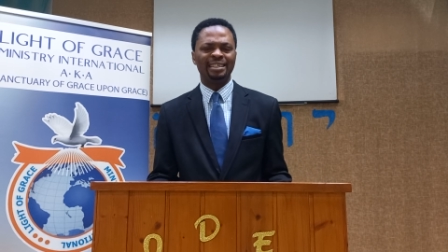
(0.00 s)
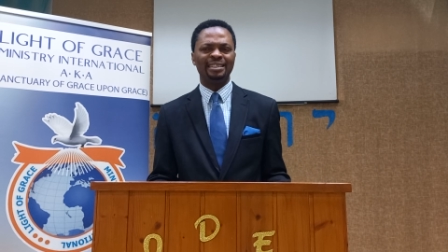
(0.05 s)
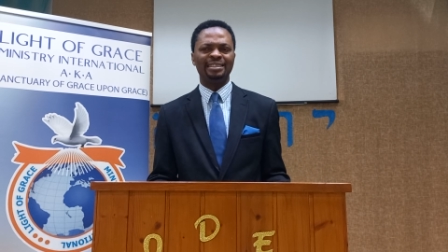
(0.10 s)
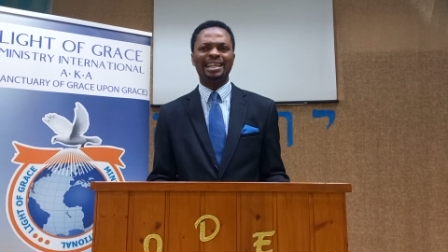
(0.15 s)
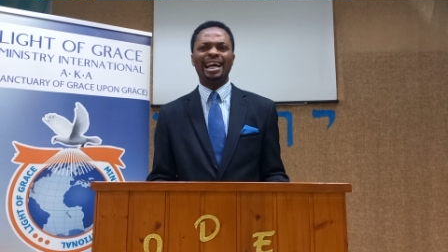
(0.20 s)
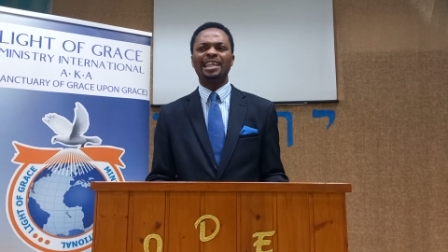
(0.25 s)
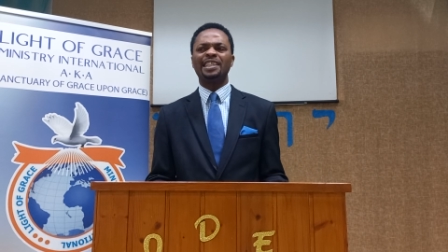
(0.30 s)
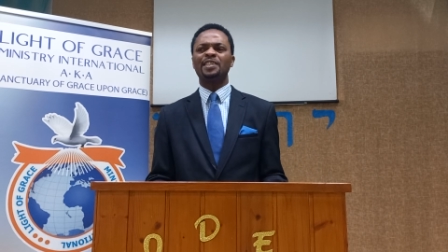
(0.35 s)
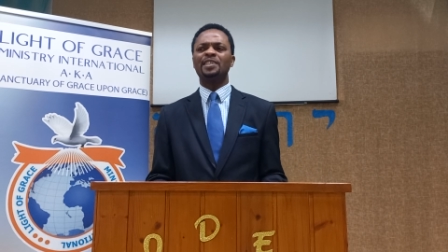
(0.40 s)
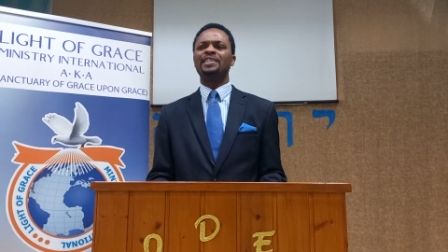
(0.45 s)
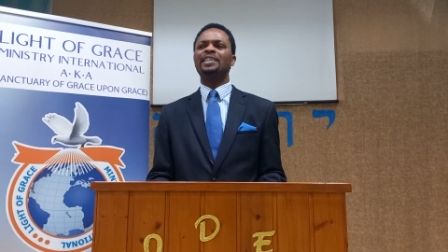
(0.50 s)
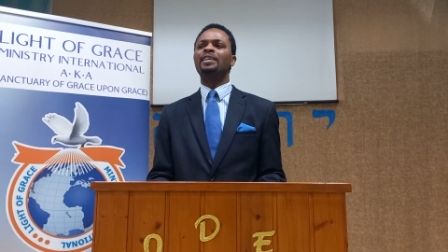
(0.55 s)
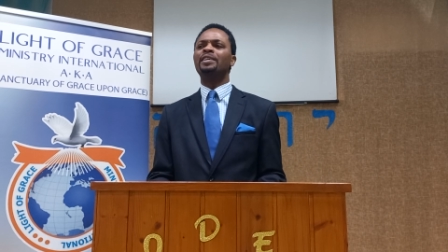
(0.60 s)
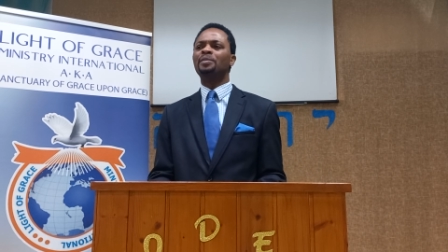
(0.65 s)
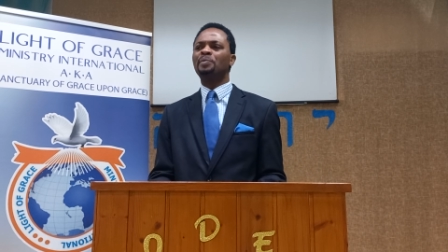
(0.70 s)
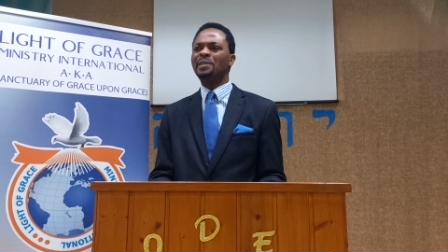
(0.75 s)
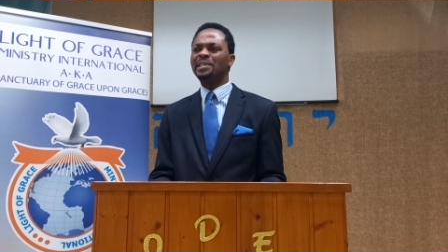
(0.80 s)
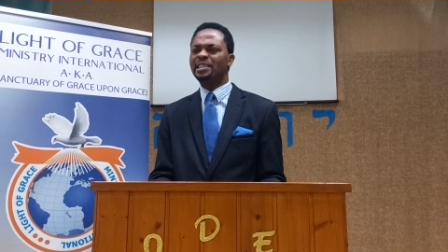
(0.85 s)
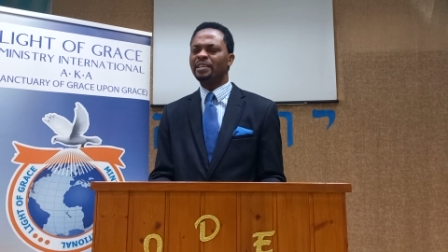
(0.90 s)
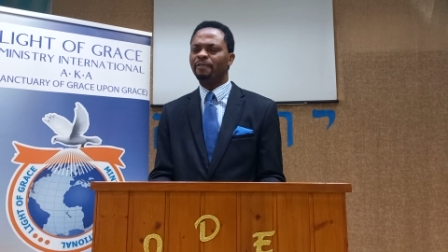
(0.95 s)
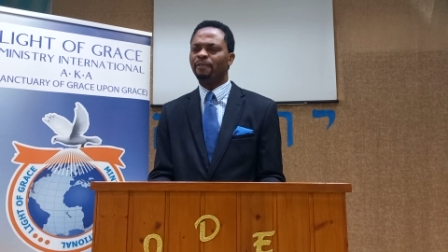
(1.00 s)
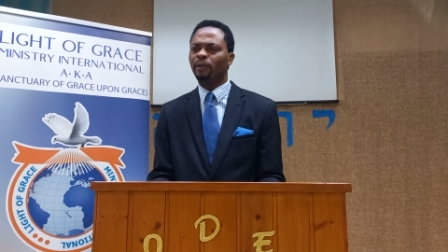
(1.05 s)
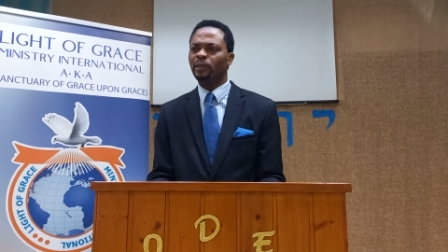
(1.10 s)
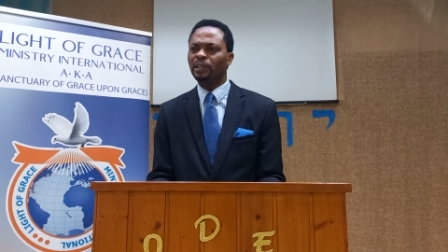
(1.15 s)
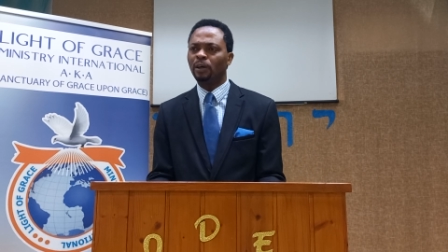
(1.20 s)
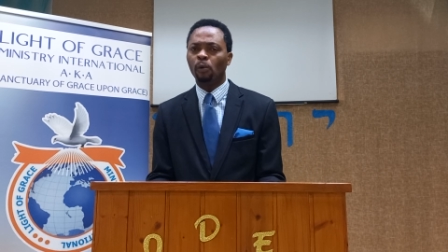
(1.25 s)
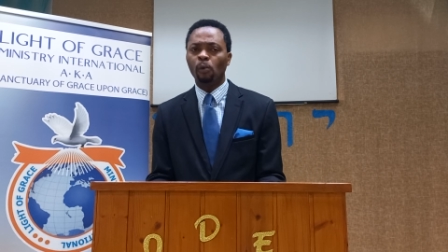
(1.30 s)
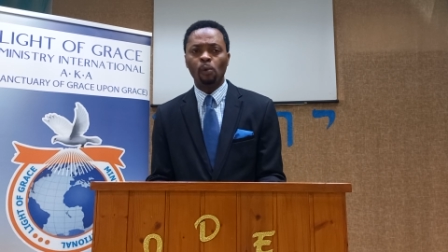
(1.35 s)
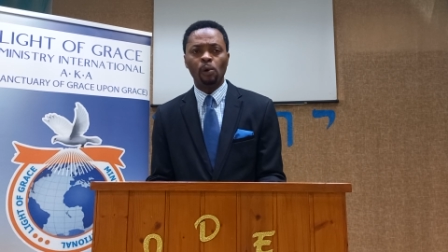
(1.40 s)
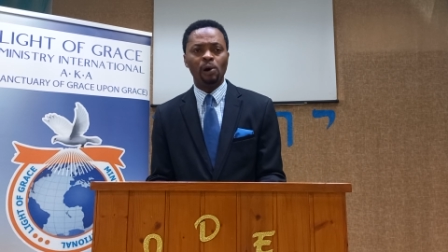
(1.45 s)
That's the reason for
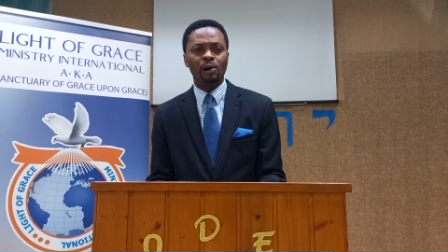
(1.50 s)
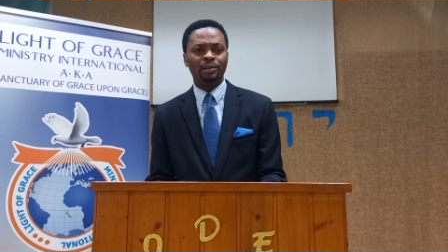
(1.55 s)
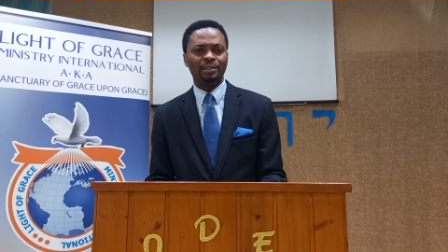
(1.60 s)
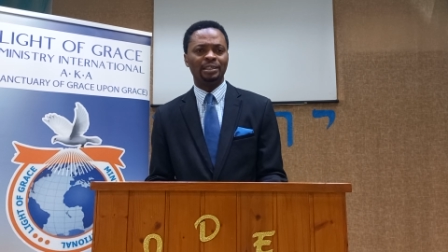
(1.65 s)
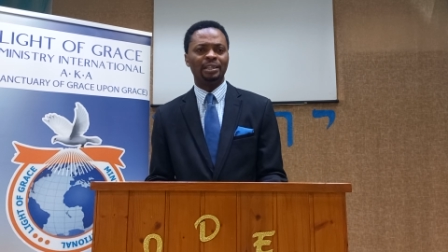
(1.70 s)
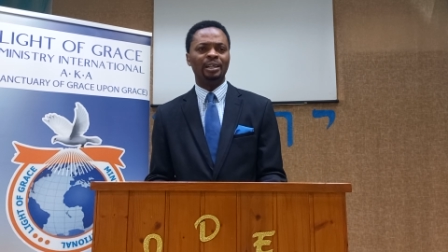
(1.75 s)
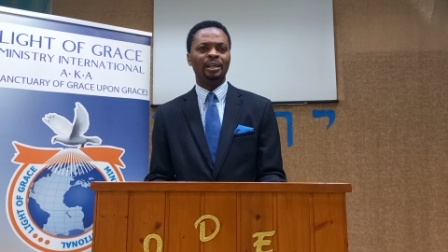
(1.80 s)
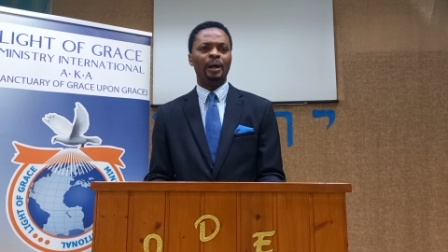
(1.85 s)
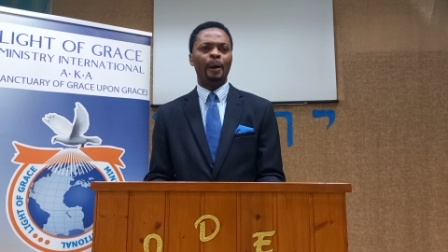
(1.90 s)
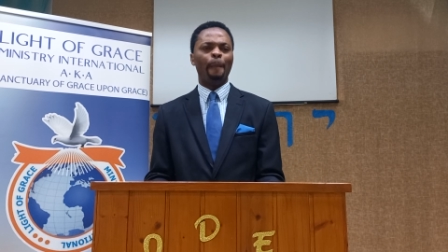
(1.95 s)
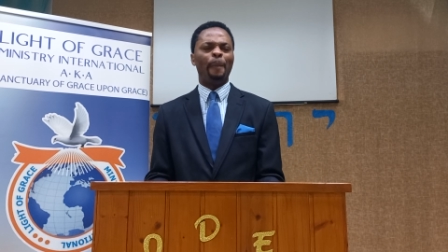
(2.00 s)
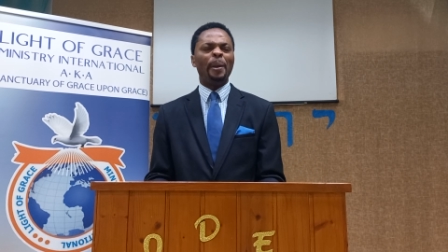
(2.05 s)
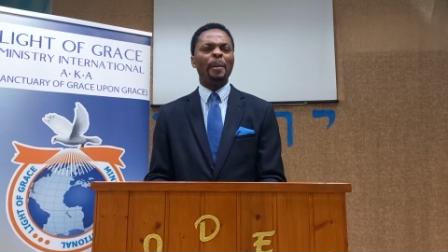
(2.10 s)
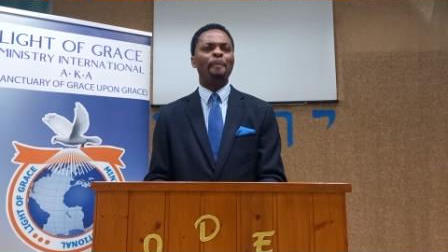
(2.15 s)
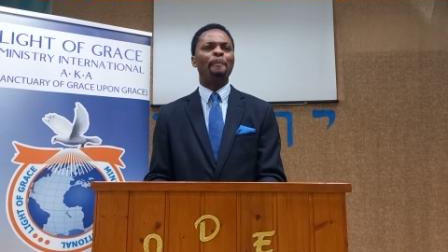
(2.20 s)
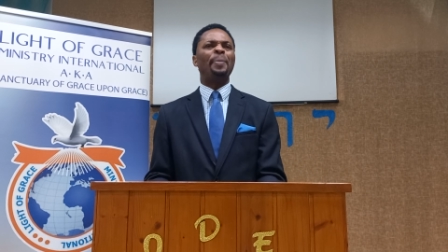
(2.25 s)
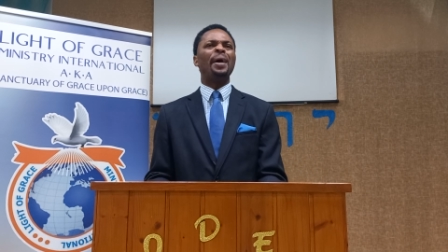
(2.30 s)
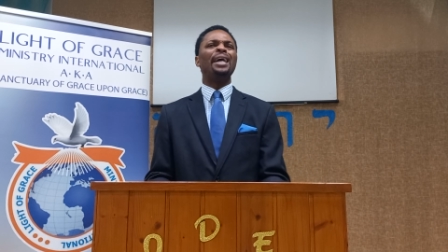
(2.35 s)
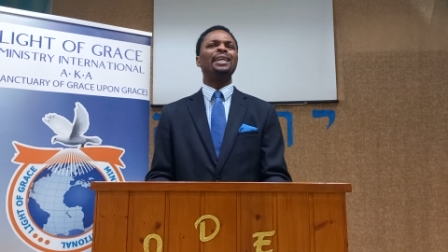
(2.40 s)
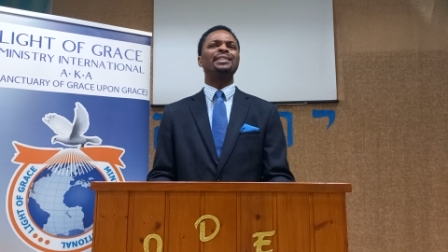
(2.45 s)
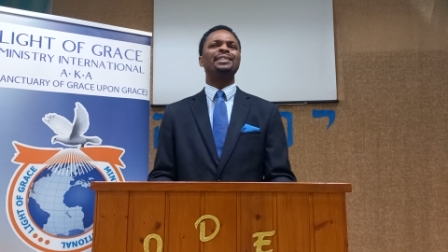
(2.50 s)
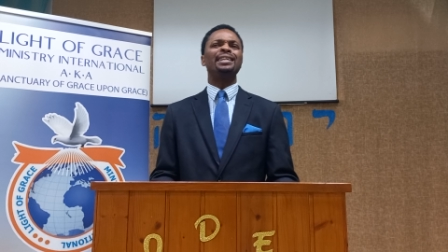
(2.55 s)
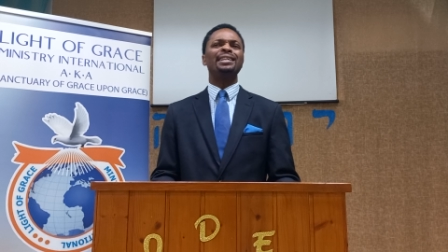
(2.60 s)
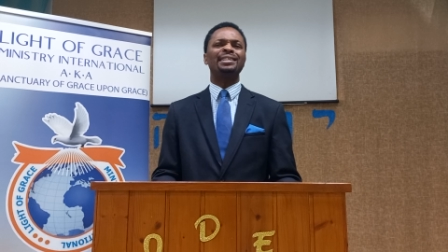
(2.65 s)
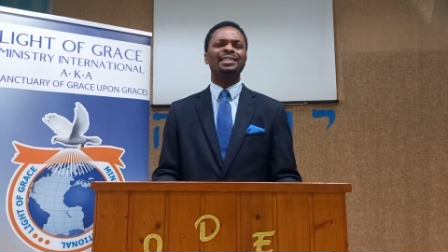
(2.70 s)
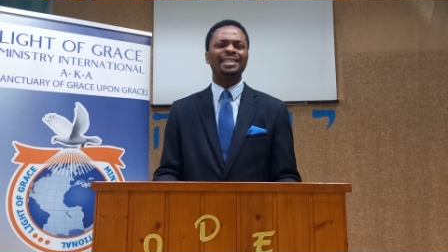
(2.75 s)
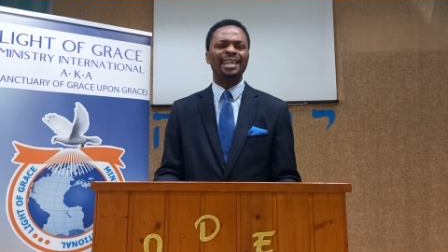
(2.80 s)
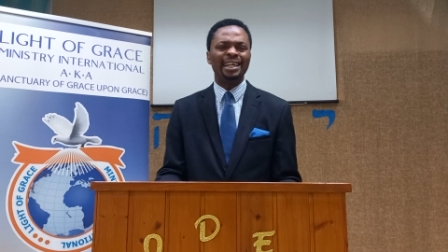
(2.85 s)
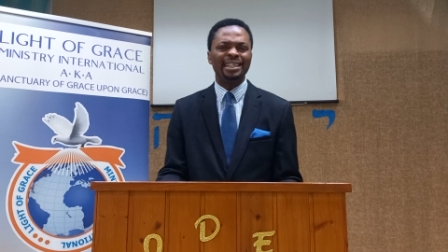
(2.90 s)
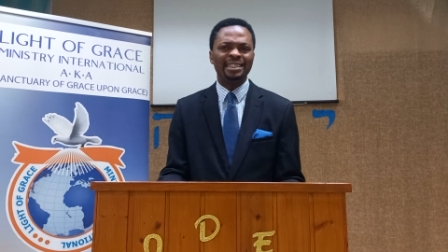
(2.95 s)
the word. Be
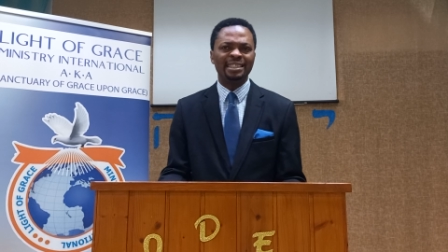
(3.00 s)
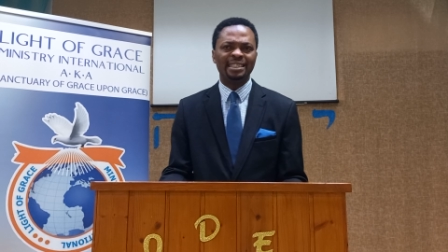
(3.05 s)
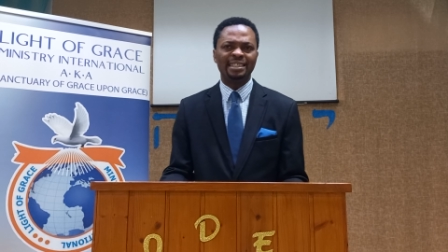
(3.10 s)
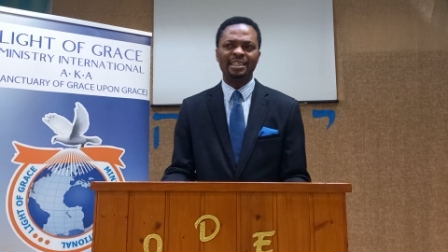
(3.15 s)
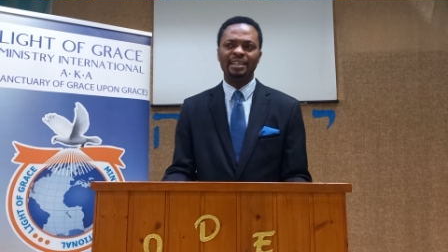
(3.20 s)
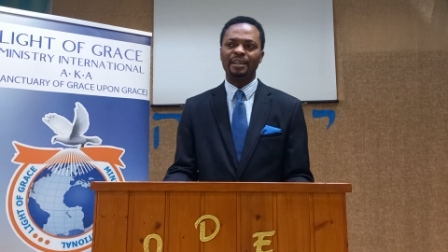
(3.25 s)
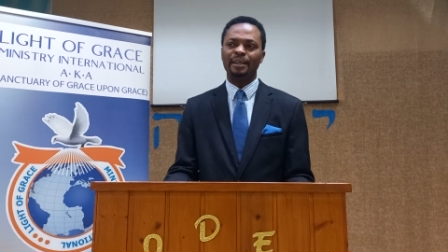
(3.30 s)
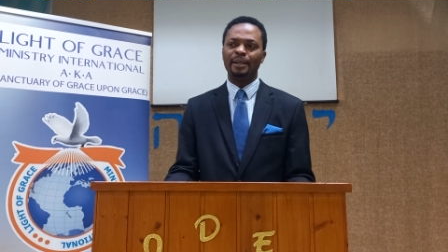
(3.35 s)
persistent.